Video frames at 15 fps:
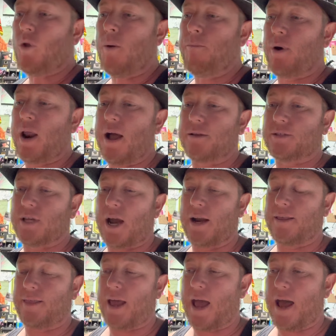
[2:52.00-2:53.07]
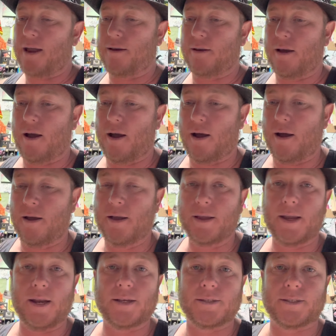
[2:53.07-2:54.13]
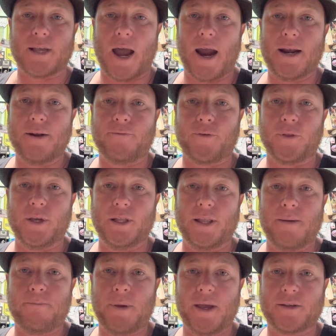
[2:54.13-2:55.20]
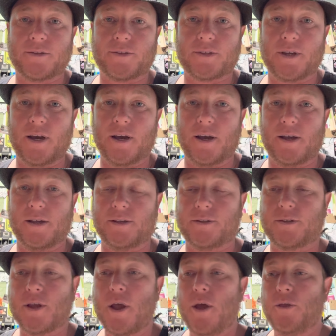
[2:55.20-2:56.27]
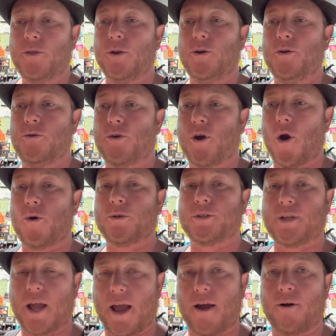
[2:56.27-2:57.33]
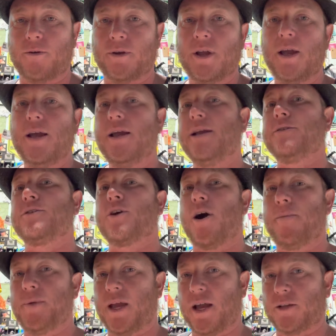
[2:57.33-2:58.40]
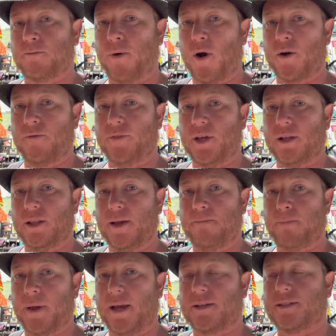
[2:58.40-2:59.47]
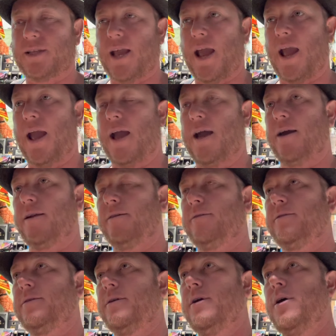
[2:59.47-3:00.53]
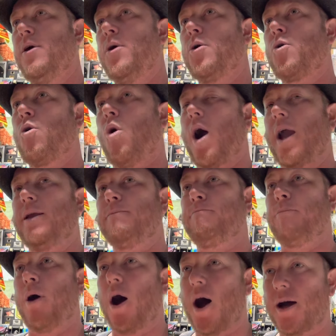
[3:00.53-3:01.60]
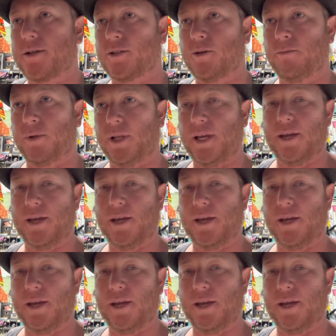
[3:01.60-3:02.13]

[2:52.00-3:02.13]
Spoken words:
outside of that, get excited for the Olympics, because the new Ghost Town is coming as part of the Olympics, and quite possibly